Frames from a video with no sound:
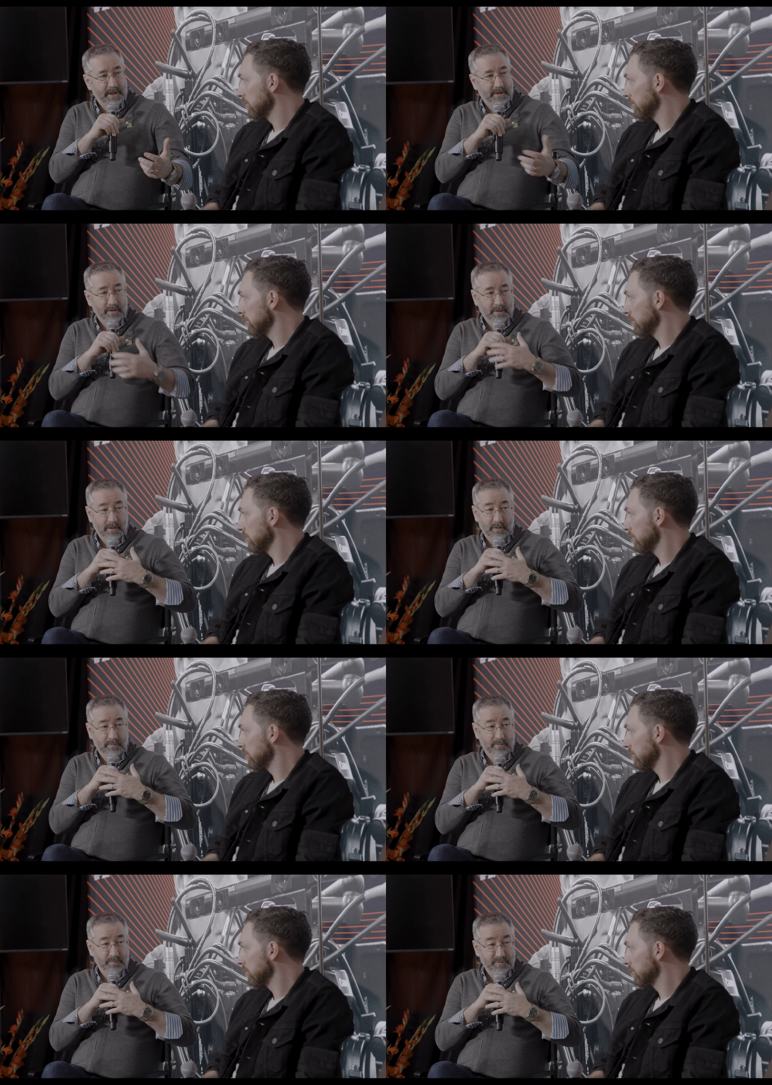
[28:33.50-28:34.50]
Speaker 1: like
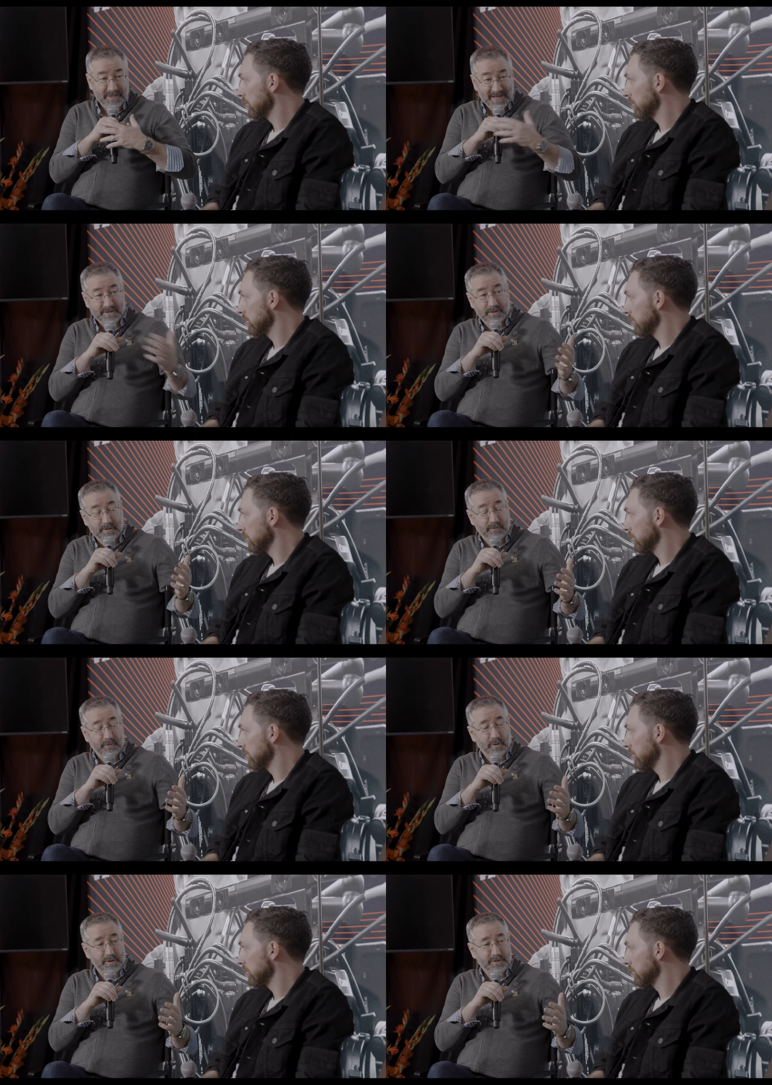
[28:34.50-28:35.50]
a desolate
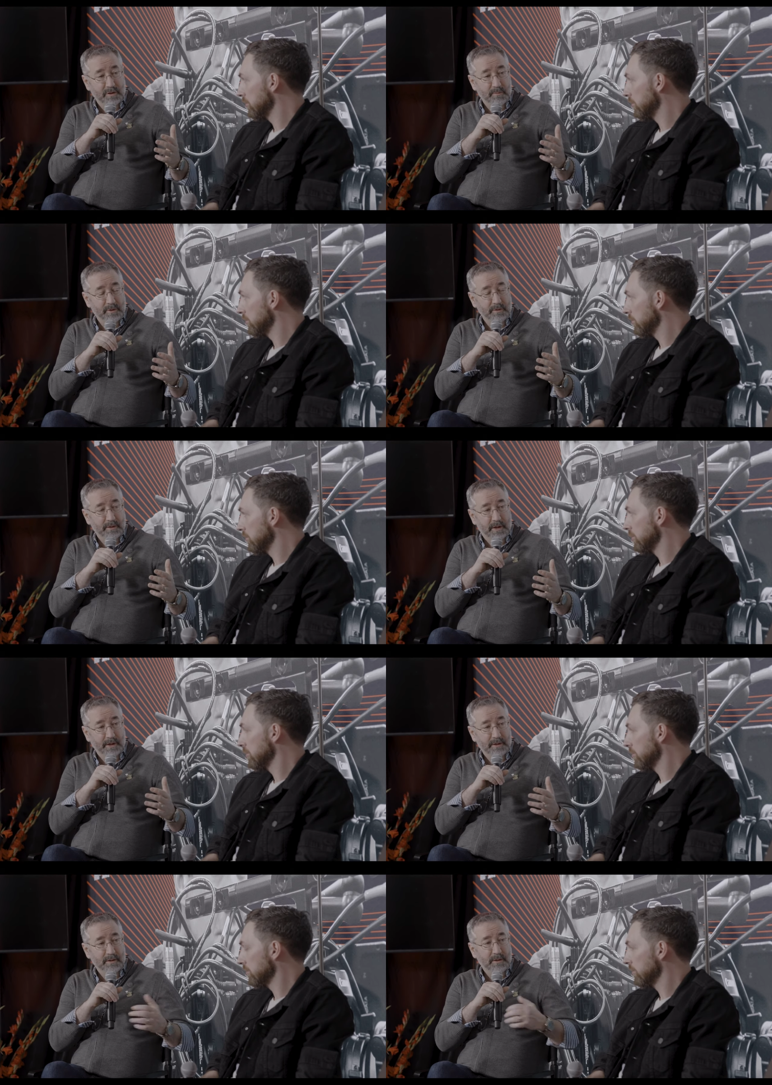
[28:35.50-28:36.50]
forest in the middle of the
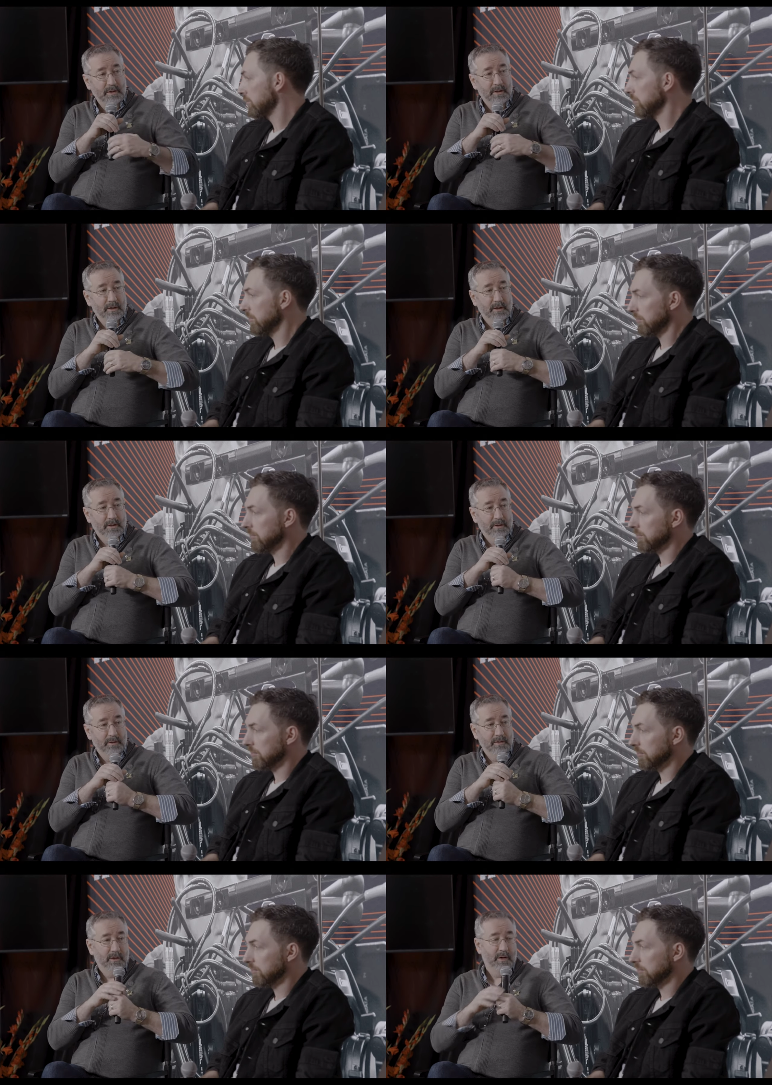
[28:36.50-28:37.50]
night
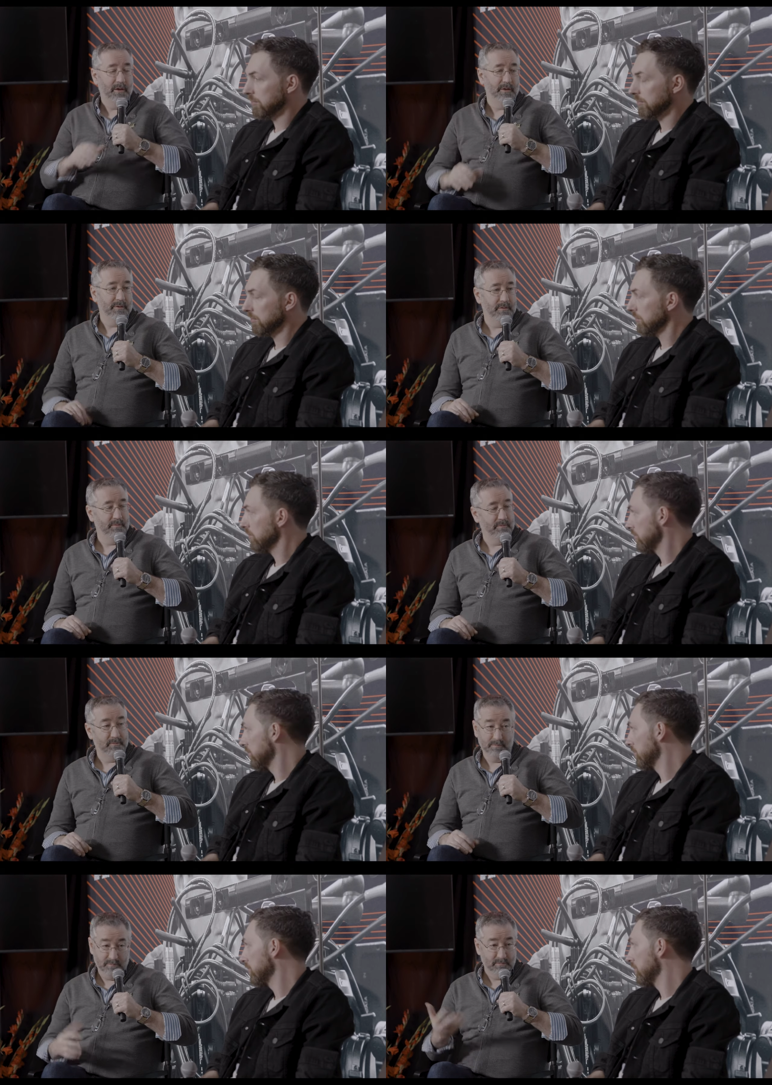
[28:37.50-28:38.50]
on
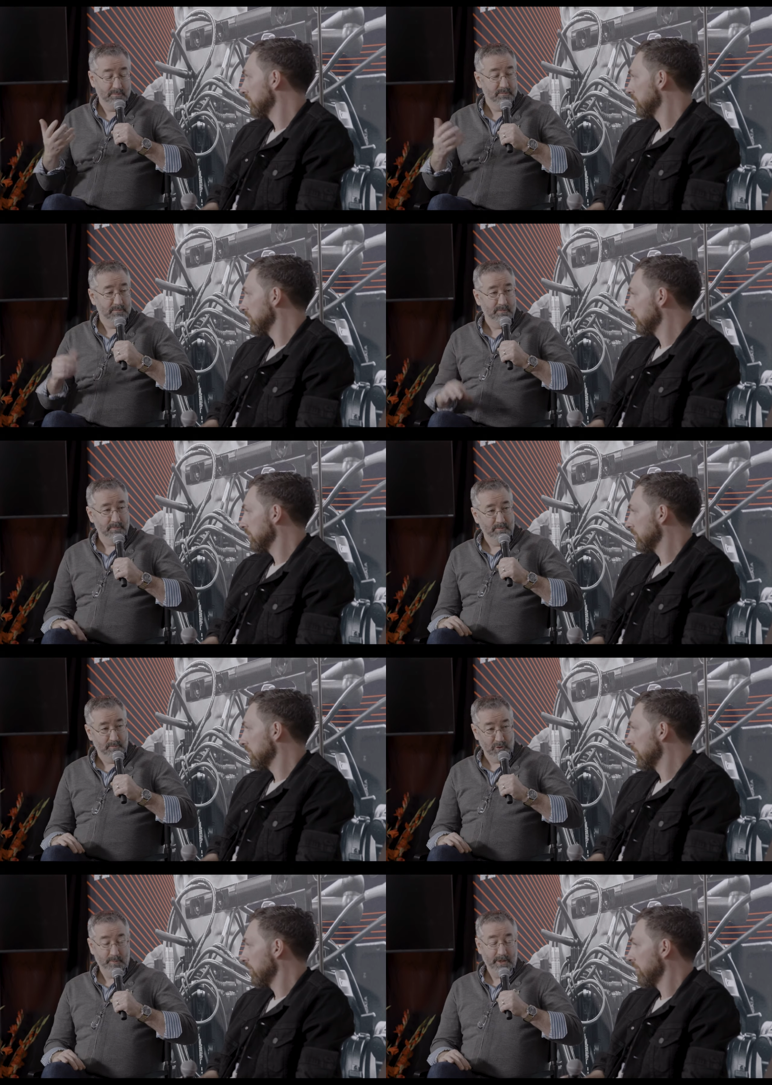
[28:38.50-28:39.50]

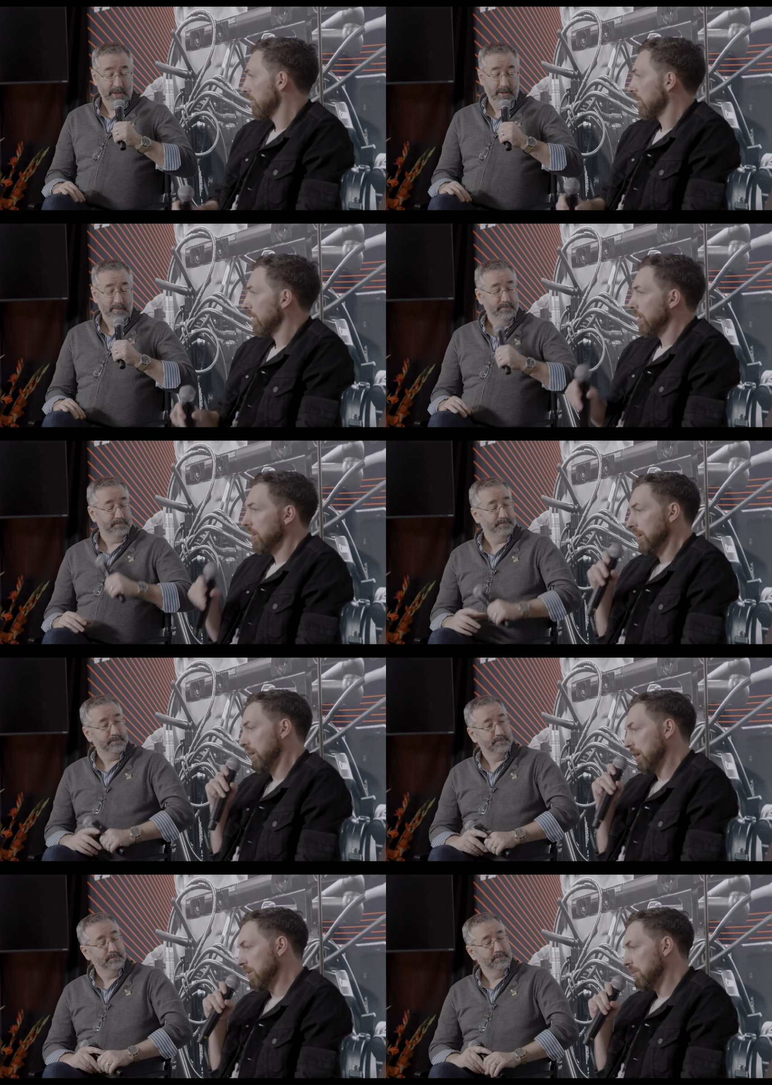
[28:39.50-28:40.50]
no
Speaker 2: money?
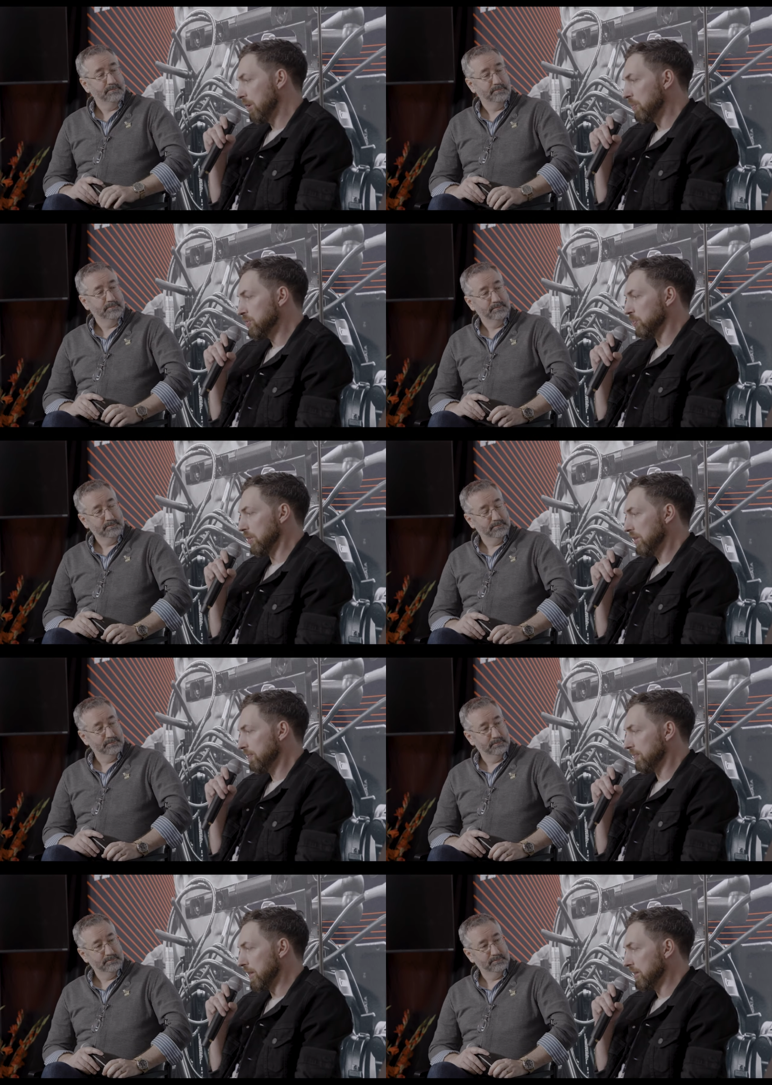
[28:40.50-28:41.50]
It was really
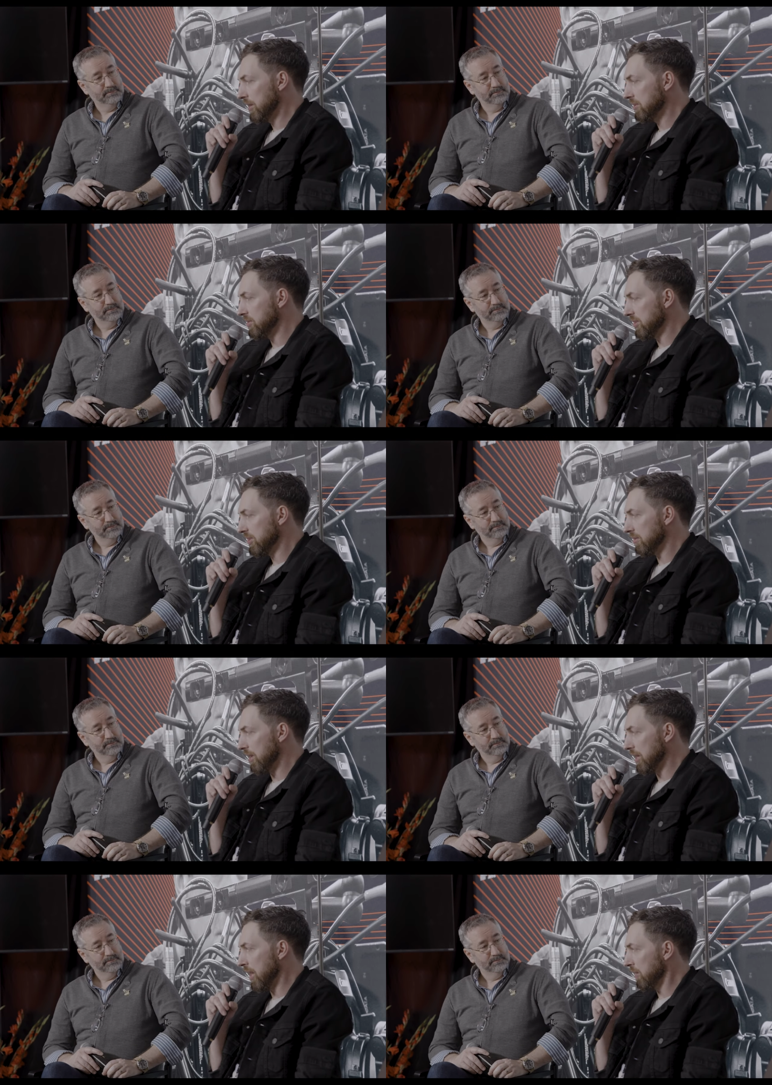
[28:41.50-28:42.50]
finding just,
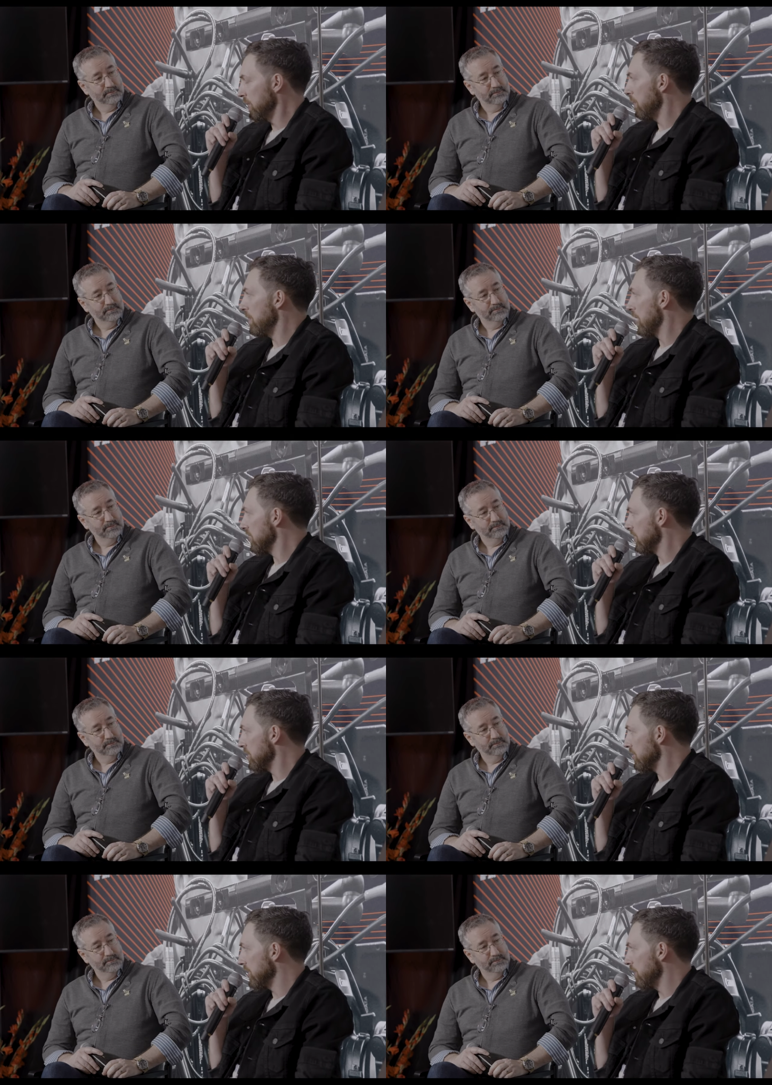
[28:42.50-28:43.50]
like, kind of the bare
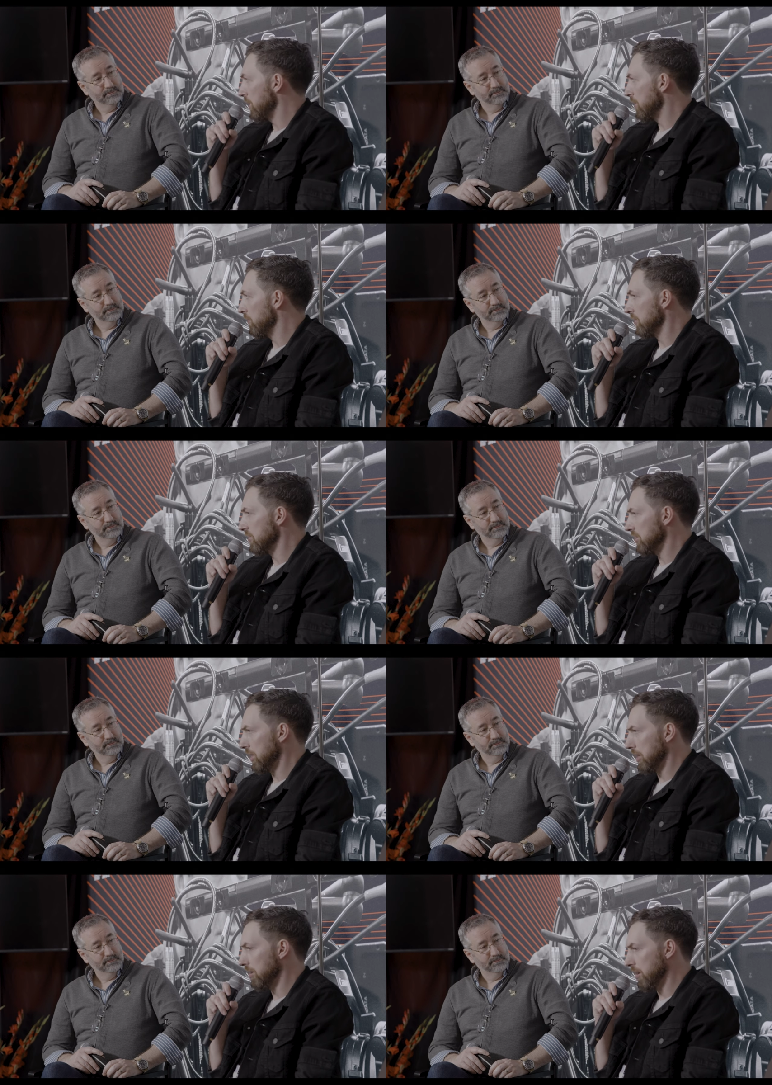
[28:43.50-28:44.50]
essentials that we needed for the
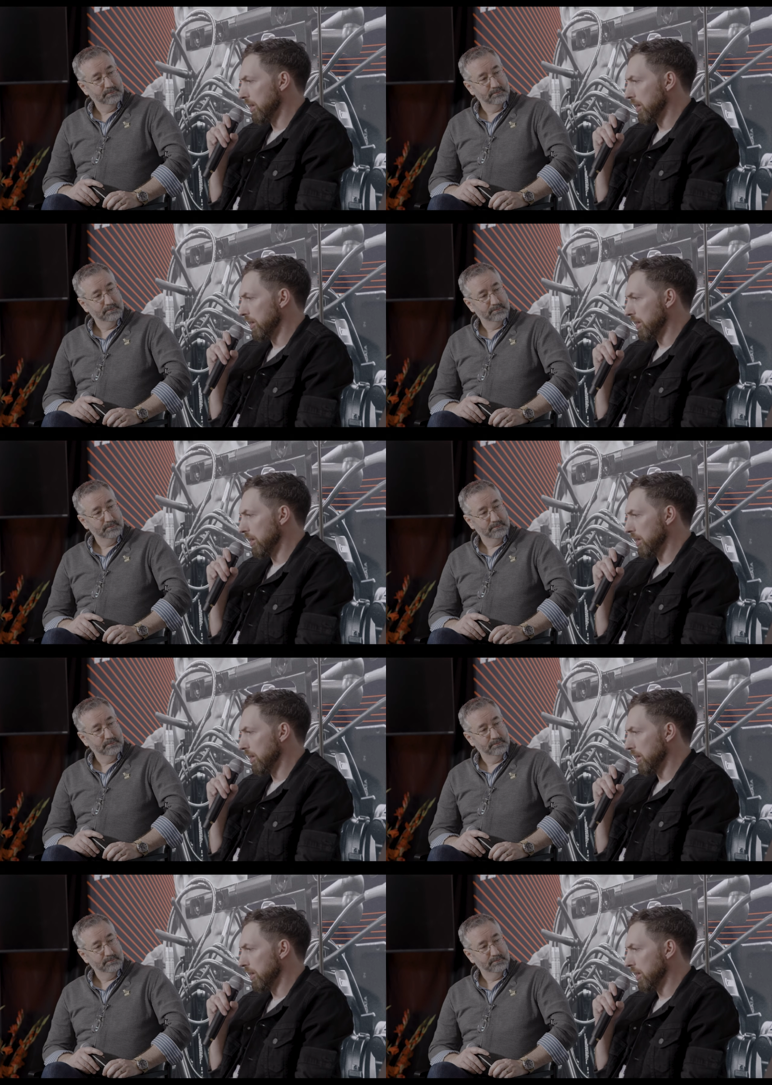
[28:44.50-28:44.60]
scene.